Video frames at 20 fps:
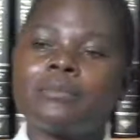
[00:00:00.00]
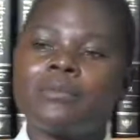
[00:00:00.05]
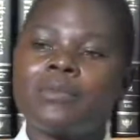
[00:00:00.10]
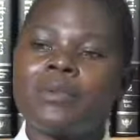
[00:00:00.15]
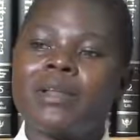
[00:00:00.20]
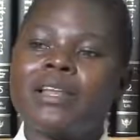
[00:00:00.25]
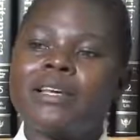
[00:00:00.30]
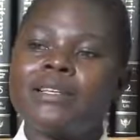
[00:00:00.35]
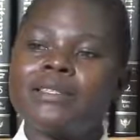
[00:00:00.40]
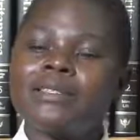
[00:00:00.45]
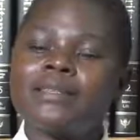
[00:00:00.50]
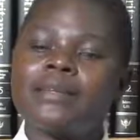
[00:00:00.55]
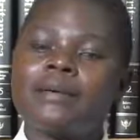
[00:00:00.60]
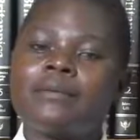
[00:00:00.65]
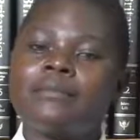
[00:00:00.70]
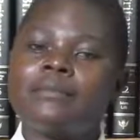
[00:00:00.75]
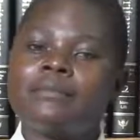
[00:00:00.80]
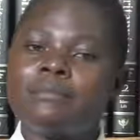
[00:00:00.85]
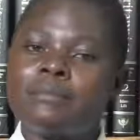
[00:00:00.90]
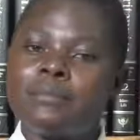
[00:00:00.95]

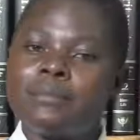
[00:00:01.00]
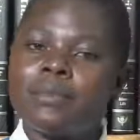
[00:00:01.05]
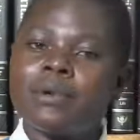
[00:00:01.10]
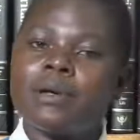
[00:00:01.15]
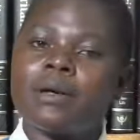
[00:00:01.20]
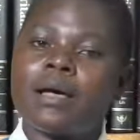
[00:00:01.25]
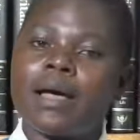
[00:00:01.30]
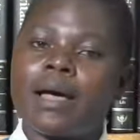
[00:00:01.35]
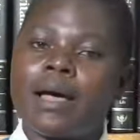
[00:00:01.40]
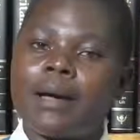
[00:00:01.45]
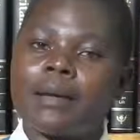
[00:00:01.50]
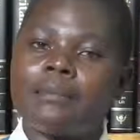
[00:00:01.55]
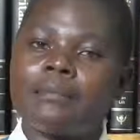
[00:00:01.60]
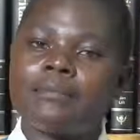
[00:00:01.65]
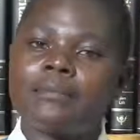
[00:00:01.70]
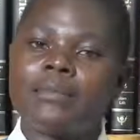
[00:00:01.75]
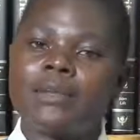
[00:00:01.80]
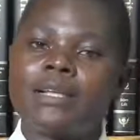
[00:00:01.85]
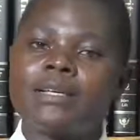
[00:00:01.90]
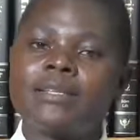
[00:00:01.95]

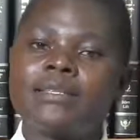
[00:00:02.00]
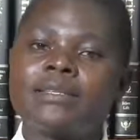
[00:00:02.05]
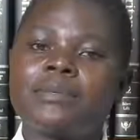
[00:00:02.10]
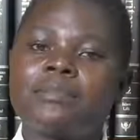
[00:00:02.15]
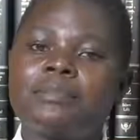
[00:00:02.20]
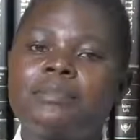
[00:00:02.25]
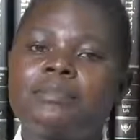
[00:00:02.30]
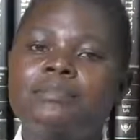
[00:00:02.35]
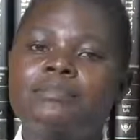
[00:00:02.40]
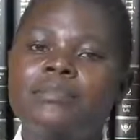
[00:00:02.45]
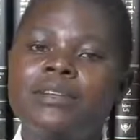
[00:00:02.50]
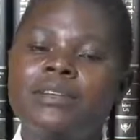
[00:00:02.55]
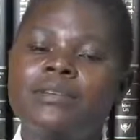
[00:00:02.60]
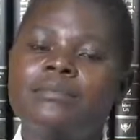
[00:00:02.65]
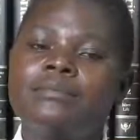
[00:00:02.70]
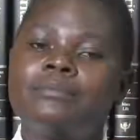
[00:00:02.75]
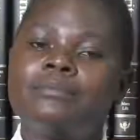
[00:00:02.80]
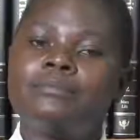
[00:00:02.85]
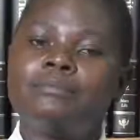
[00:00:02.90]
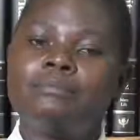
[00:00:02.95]

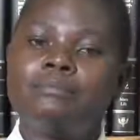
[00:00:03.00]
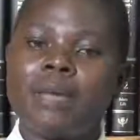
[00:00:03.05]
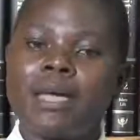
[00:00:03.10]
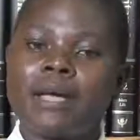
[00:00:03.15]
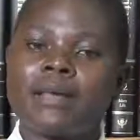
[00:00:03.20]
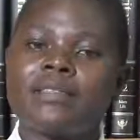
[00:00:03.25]
make